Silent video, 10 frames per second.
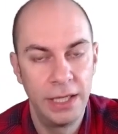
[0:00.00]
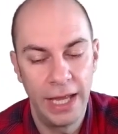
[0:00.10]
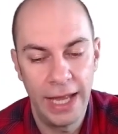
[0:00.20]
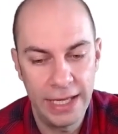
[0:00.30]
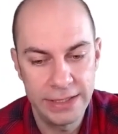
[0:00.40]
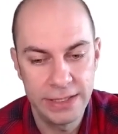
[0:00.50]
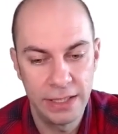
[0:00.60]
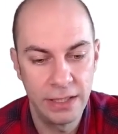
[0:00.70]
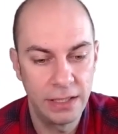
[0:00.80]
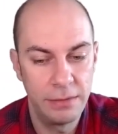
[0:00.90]
as
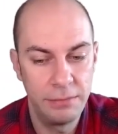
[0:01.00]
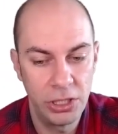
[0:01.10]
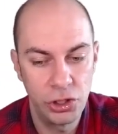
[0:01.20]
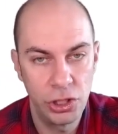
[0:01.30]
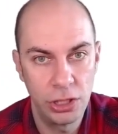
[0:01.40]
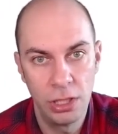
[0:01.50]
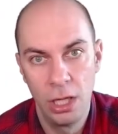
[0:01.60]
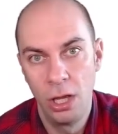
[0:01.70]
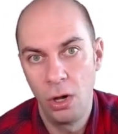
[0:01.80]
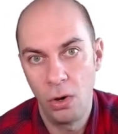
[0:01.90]
the commission
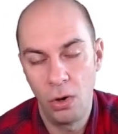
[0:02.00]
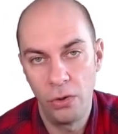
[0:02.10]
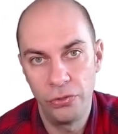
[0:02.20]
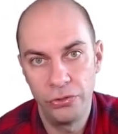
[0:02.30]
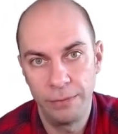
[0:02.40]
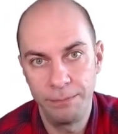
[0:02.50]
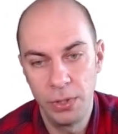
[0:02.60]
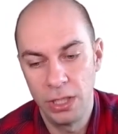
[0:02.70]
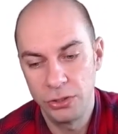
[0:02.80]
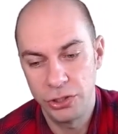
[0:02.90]
on the
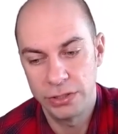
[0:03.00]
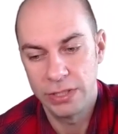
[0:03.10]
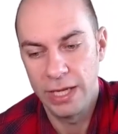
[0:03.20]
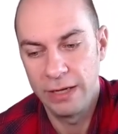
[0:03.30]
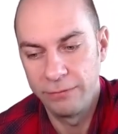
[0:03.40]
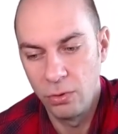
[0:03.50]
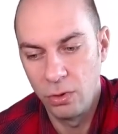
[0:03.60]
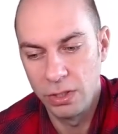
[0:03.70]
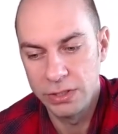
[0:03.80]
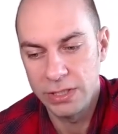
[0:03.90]
purchase. And of
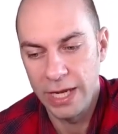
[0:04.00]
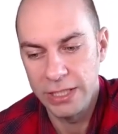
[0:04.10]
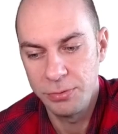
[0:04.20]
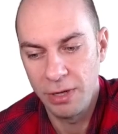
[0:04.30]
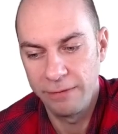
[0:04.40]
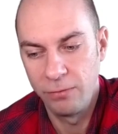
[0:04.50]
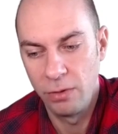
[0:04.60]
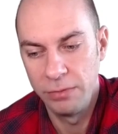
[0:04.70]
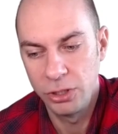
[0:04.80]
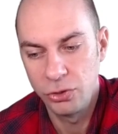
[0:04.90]
course, HBR
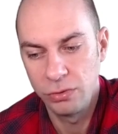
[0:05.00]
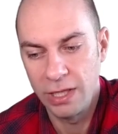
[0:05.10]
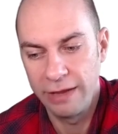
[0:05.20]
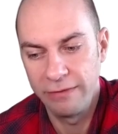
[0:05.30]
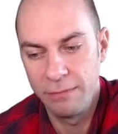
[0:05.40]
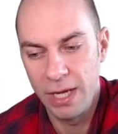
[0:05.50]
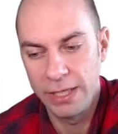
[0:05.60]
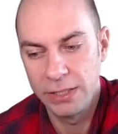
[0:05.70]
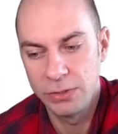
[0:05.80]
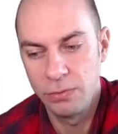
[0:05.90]
formula should have a
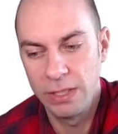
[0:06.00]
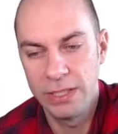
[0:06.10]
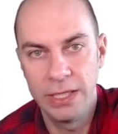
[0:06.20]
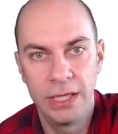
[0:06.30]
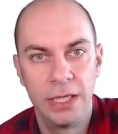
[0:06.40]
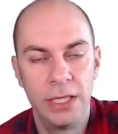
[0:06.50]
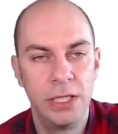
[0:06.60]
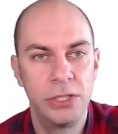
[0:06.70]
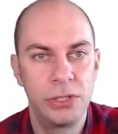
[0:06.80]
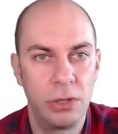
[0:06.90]
-1 here.
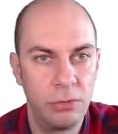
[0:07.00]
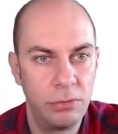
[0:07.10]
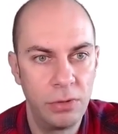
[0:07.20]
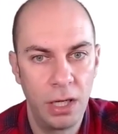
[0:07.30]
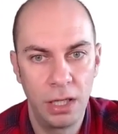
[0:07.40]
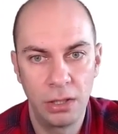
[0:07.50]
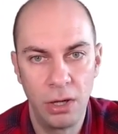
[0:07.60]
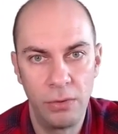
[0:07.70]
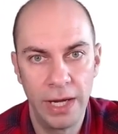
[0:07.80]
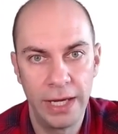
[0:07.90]
So
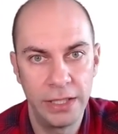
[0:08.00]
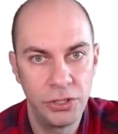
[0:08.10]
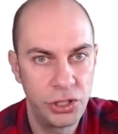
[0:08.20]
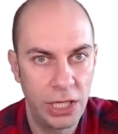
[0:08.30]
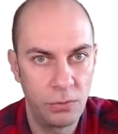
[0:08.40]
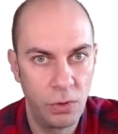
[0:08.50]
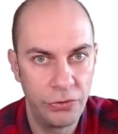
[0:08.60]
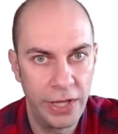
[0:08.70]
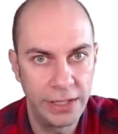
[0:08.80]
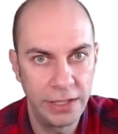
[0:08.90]
go ahead and check what that